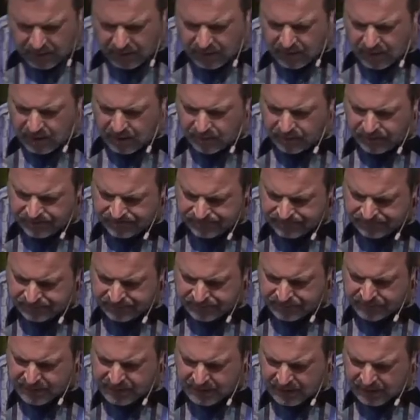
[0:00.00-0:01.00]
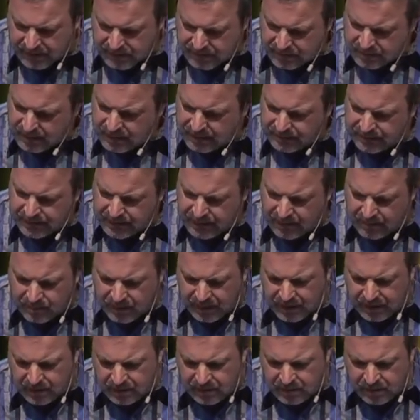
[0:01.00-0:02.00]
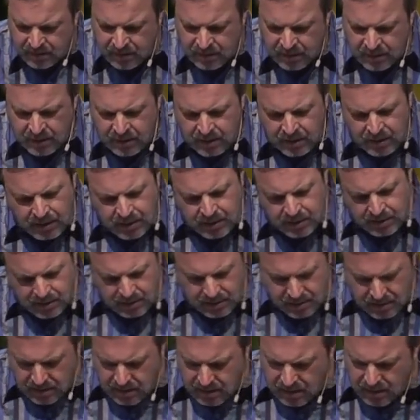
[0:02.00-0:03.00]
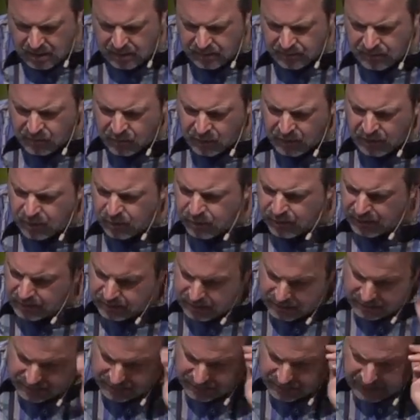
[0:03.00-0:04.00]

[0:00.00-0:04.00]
um, because I think it might uh, more quickly